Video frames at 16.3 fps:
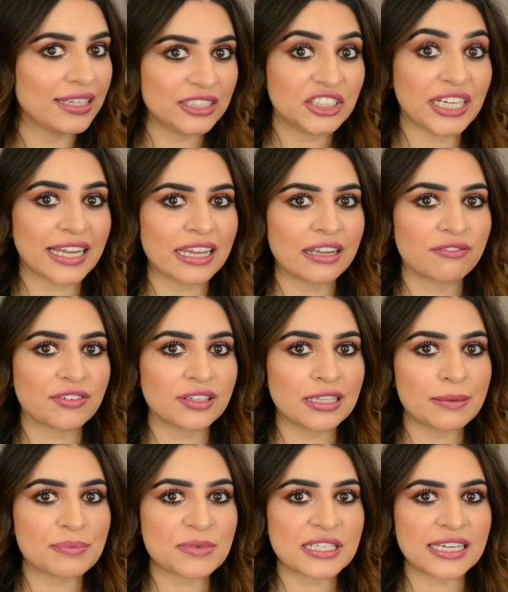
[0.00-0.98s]
checking for
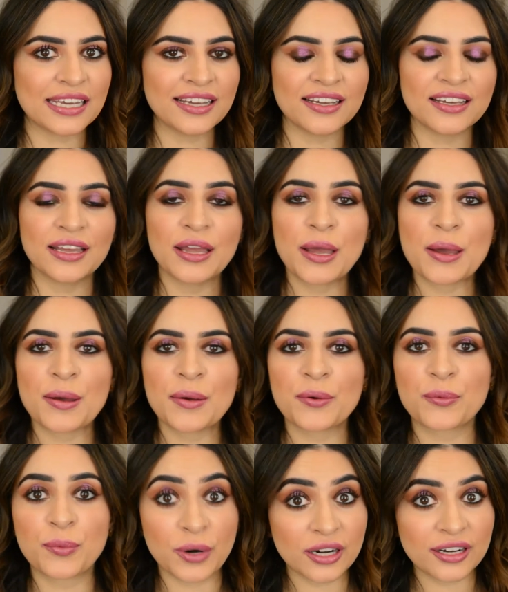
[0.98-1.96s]
lipstick,
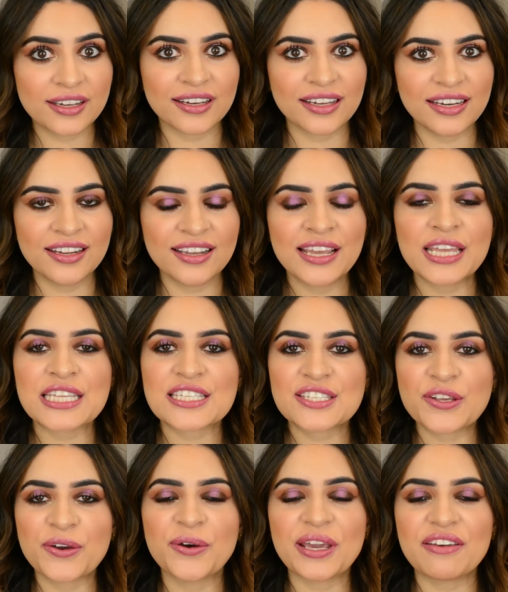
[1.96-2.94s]
we're good.
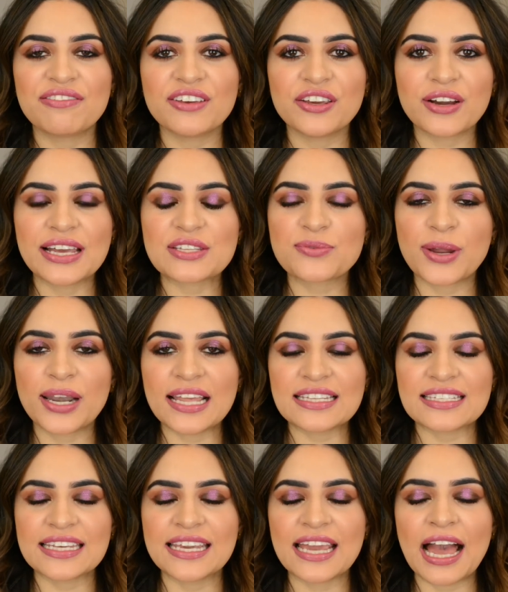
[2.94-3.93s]
So if you guys want
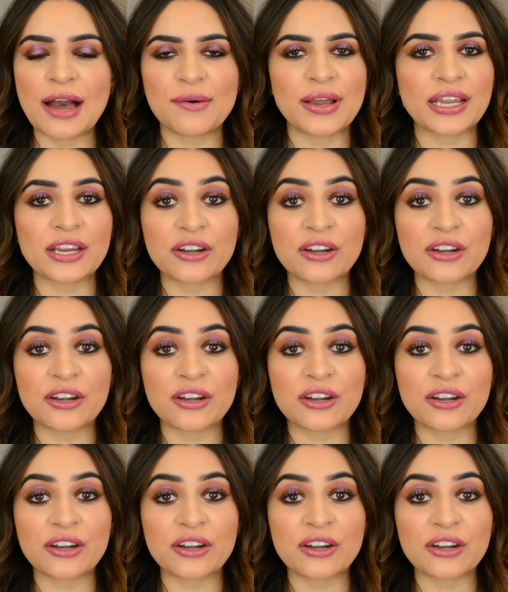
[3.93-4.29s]
to see how I